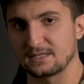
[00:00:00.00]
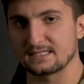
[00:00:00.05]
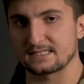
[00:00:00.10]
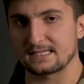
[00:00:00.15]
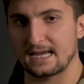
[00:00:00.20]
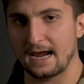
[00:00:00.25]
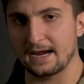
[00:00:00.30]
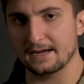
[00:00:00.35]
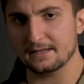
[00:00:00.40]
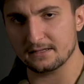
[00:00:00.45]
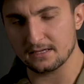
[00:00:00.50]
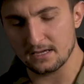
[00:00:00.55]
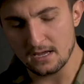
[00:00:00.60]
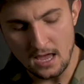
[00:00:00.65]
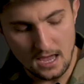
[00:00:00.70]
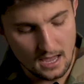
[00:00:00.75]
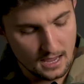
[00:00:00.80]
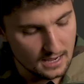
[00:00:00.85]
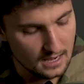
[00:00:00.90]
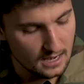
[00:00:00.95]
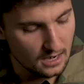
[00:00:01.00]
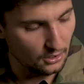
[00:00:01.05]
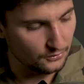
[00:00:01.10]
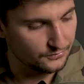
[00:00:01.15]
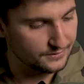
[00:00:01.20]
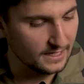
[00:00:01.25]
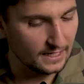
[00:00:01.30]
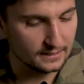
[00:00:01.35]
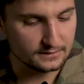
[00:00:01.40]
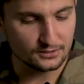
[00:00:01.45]
inside. On
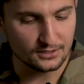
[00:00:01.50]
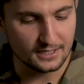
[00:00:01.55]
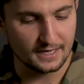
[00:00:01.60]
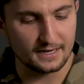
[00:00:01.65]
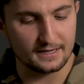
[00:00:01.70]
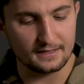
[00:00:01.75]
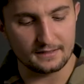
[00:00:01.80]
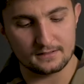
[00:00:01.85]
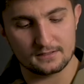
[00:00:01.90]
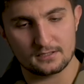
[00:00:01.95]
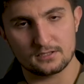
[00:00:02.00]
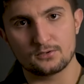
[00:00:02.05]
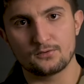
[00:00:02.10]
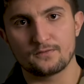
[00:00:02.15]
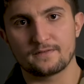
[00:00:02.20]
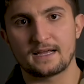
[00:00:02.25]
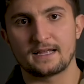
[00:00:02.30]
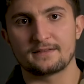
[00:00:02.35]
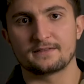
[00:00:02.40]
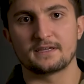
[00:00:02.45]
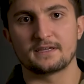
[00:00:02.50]
the other hand, you've got